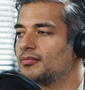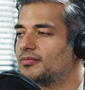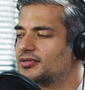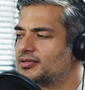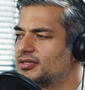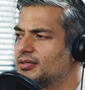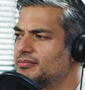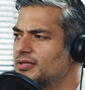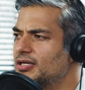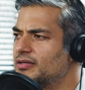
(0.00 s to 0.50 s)
But
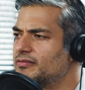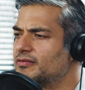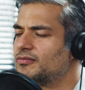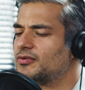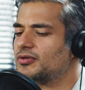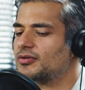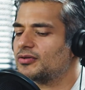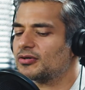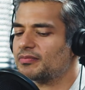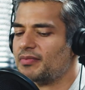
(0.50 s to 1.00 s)
sometimes when
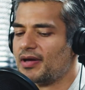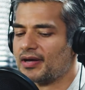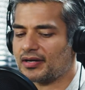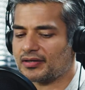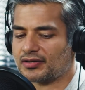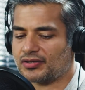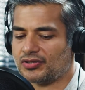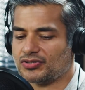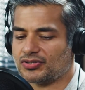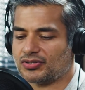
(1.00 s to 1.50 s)
we look back
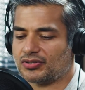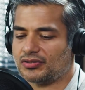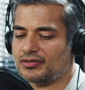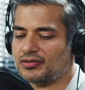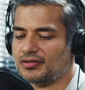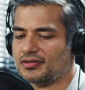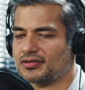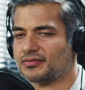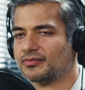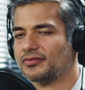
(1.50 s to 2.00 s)
at our
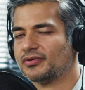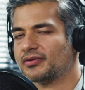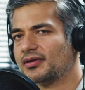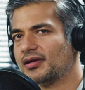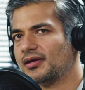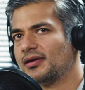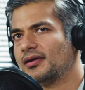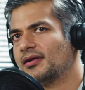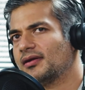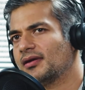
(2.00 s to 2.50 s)
journeys, we'll
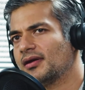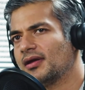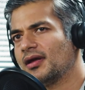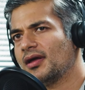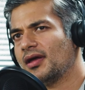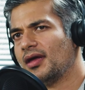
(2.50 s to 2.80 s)
think,